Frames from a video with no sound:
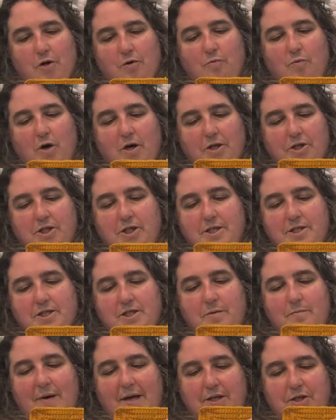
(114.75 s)
watch is
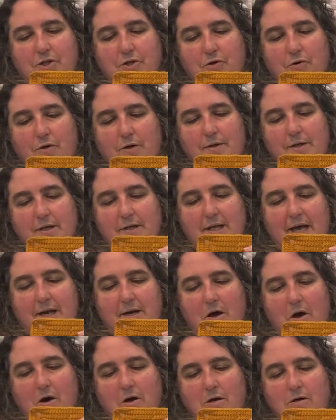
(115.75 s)
to make sure that that
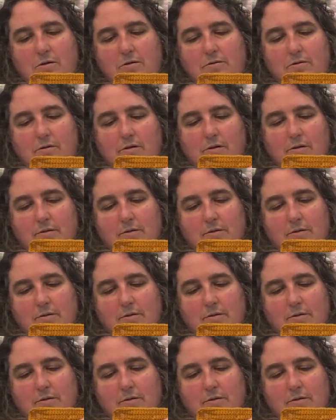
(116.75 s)
hole